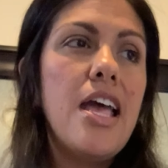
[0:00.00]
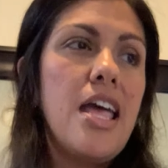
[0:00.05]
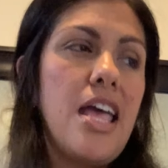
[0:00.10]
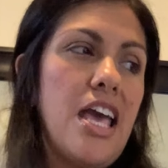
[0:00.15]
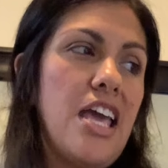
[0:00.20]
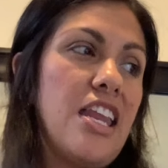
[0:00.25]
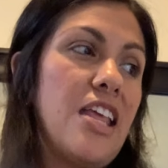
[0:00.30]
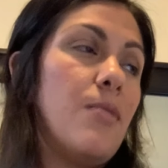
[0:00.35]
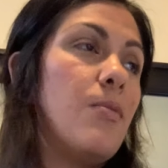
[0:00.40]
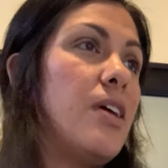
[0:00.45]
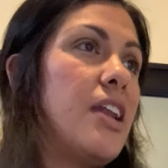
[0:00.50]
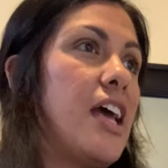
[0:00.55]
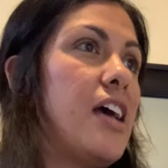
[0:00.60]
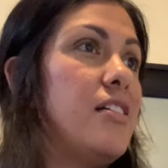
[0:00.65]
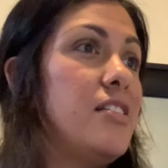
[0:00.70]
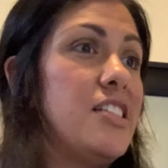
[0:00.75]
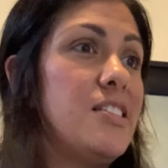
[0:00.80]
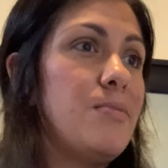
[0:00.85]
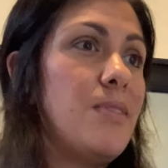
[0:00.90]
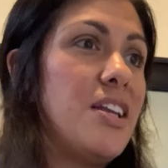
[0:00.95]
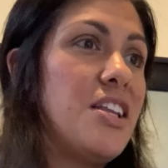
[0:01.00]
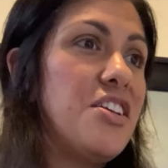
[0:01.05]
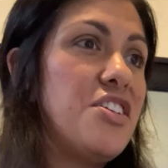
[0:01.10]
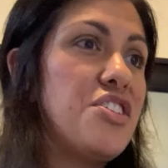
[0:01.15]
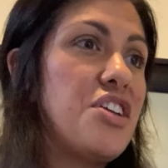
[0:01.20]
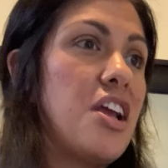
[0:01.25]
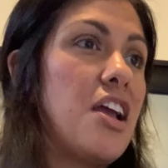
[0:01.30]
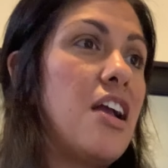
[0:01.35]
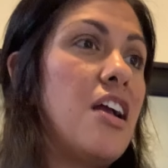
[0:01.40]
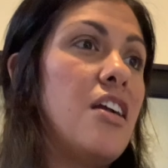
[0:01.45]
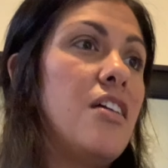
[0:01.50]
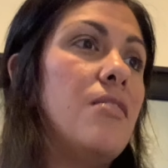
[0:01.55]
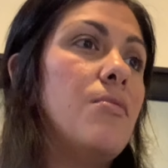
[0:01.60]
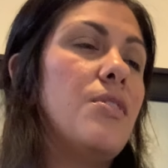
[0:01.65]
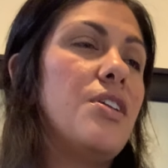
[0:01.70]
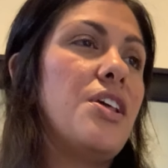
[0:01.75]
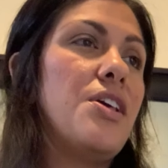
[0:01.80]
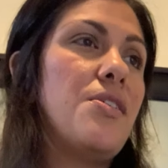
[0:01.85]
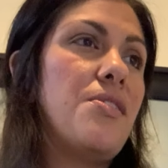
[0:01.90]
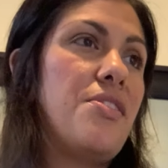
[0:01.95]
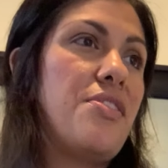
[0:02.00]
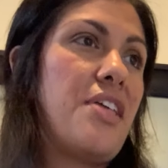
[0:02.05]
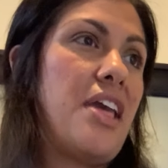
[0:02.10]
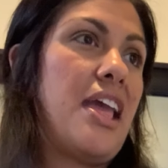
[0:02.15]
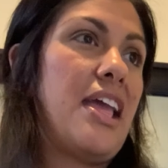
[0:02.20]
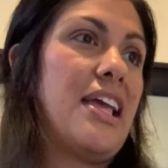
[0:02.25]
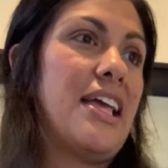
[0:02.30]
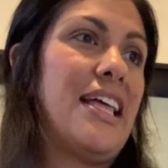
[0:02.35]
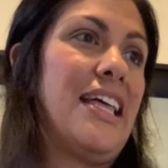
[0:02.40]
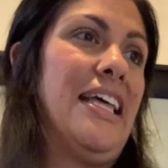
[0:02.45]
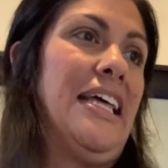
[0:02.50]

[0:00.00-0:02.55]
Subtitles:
Anyone else want to share? What do you think?